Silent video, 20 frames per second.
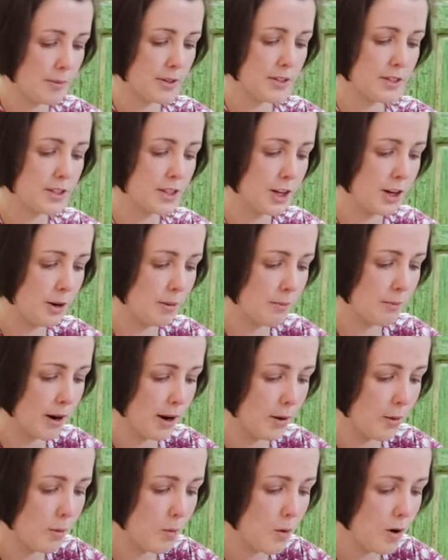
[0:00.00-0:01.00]
so
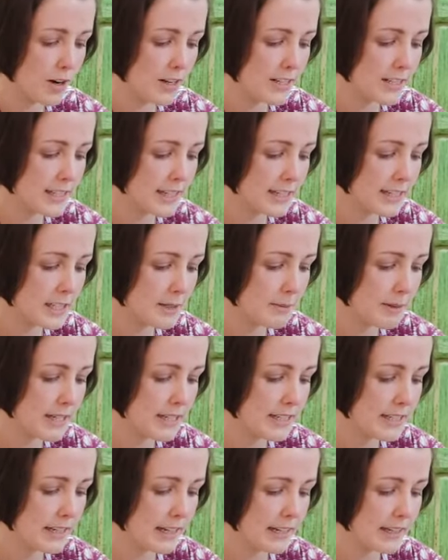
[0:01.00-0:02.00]
by 1
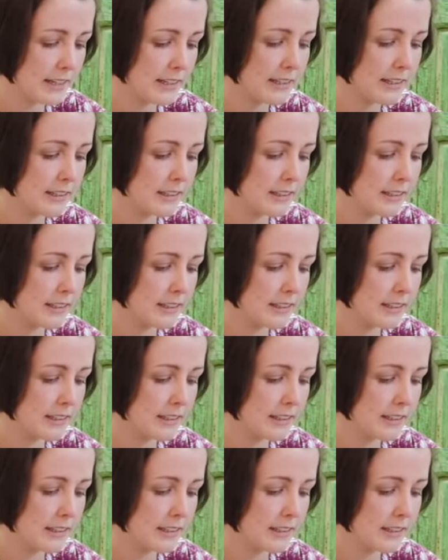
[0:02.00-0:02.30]
centimetre,